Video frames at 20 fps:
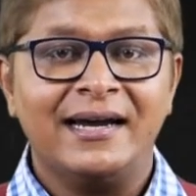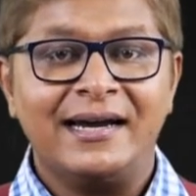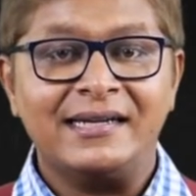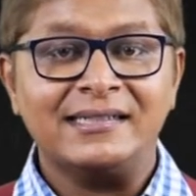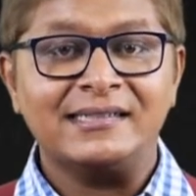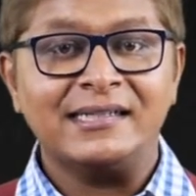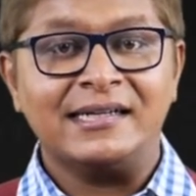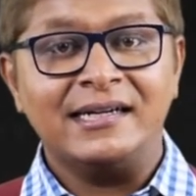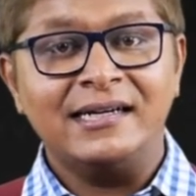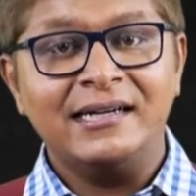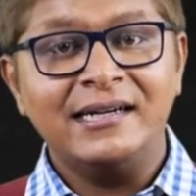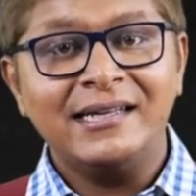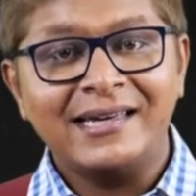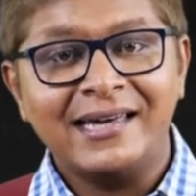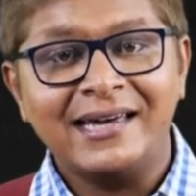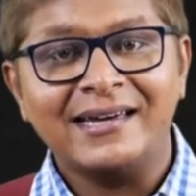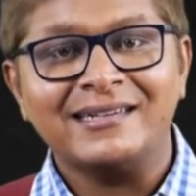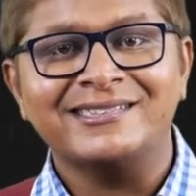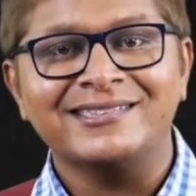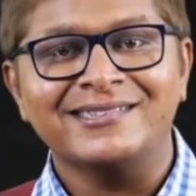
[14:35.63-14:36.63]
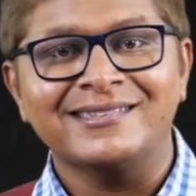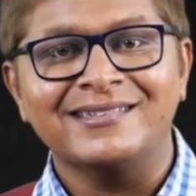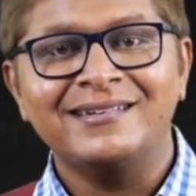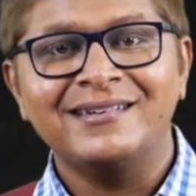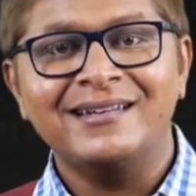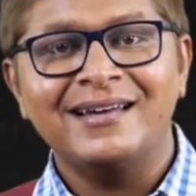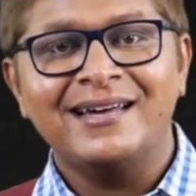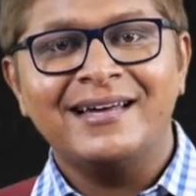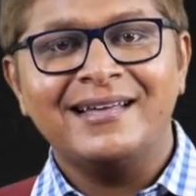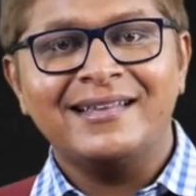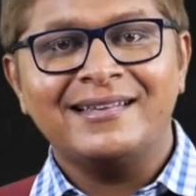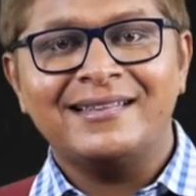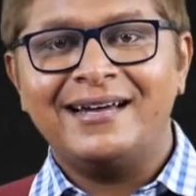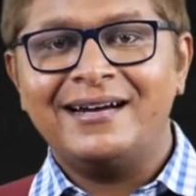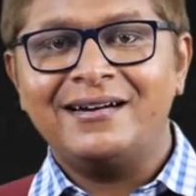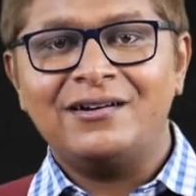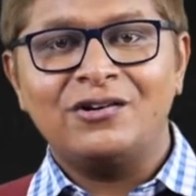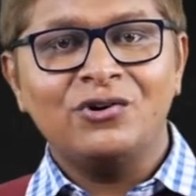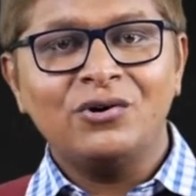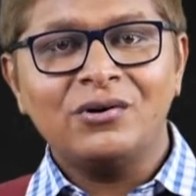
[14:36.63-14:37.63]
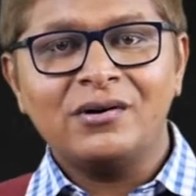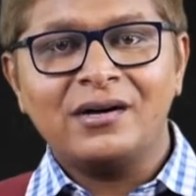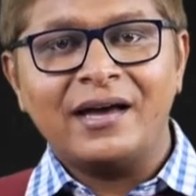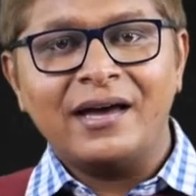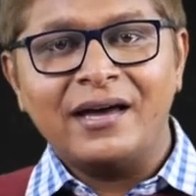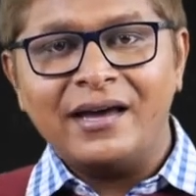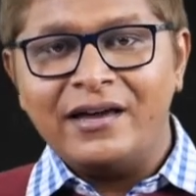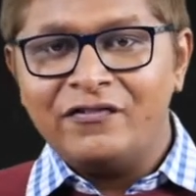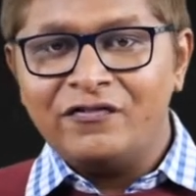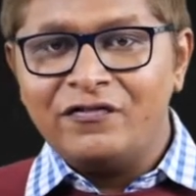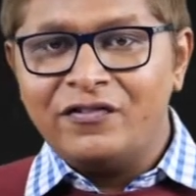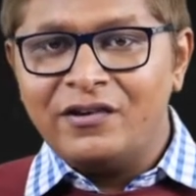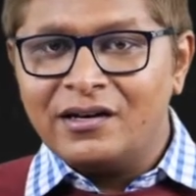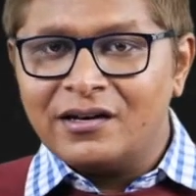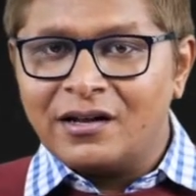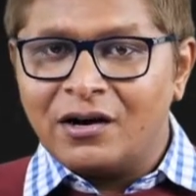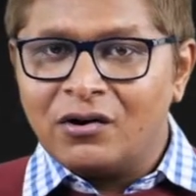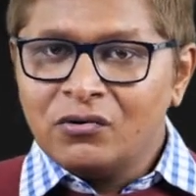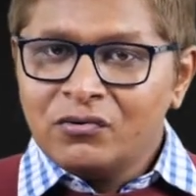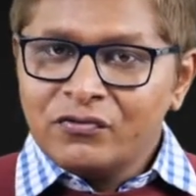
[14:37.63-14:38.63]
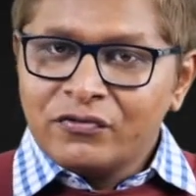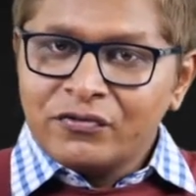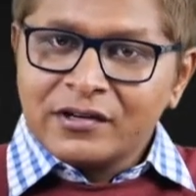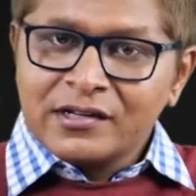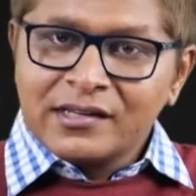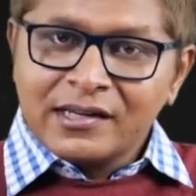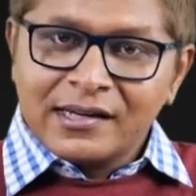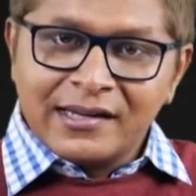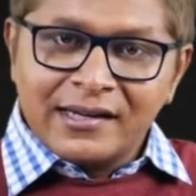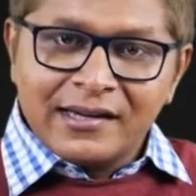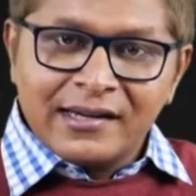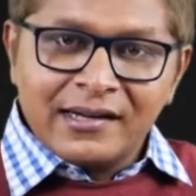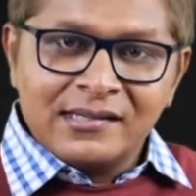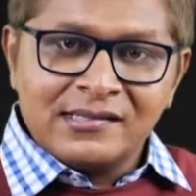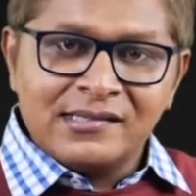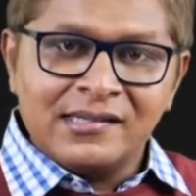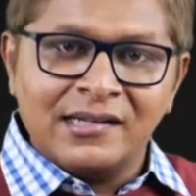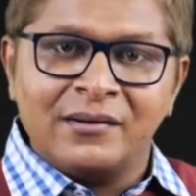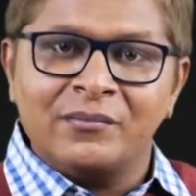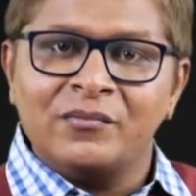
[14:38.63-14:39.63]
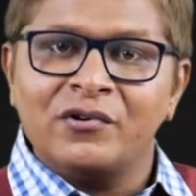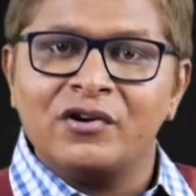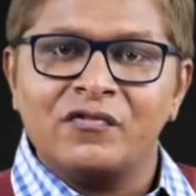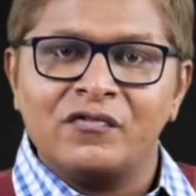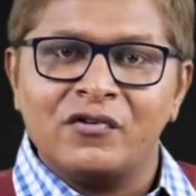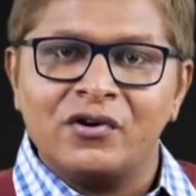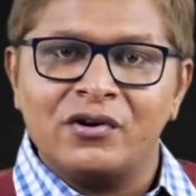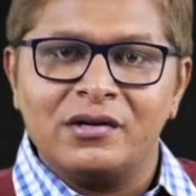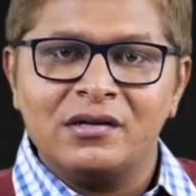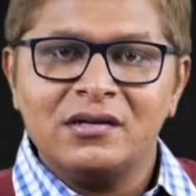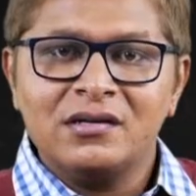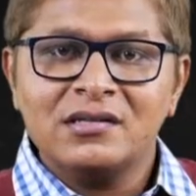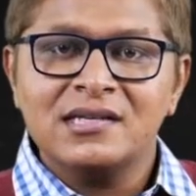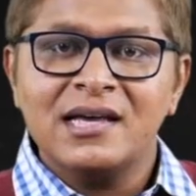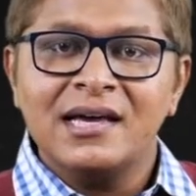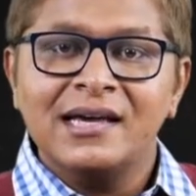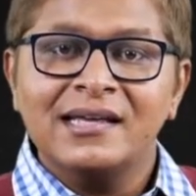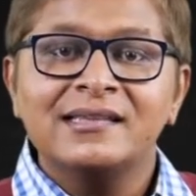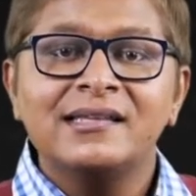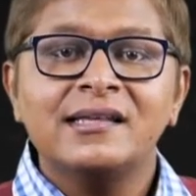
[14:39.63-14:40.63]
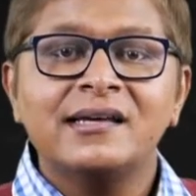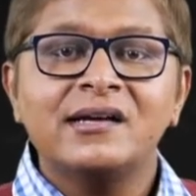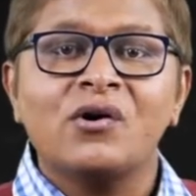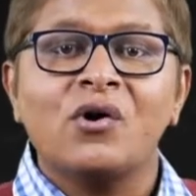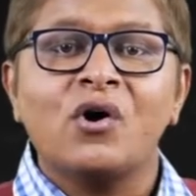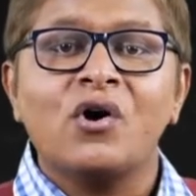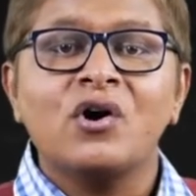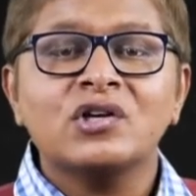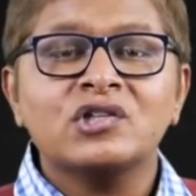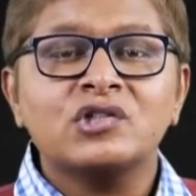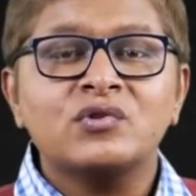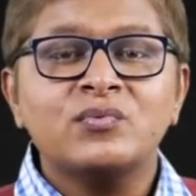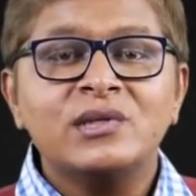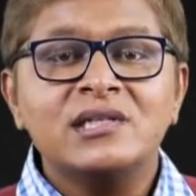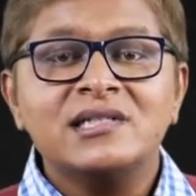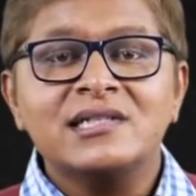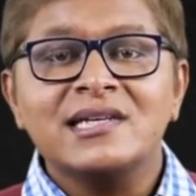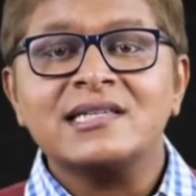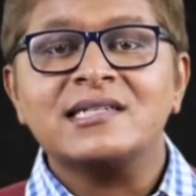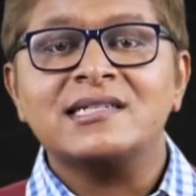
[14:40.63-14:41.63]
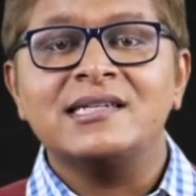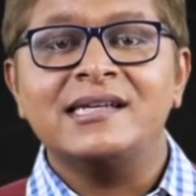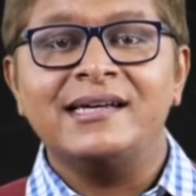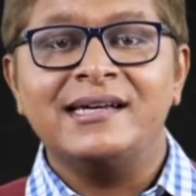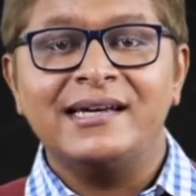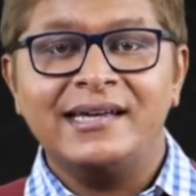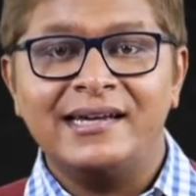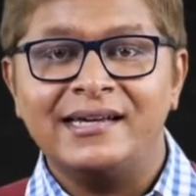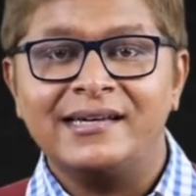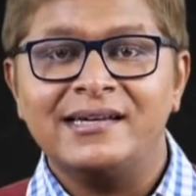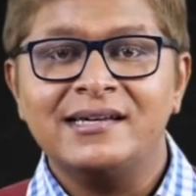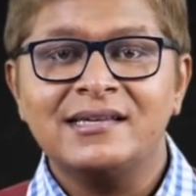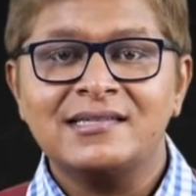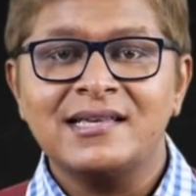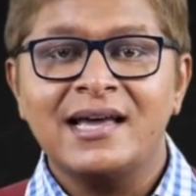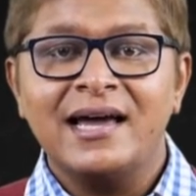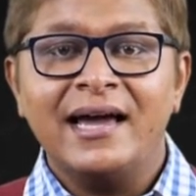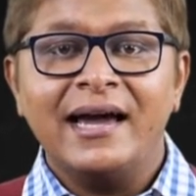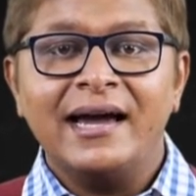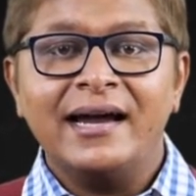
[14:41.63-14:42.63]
It is an indication that look, if we now further increase the number of orders, the cost will just increase.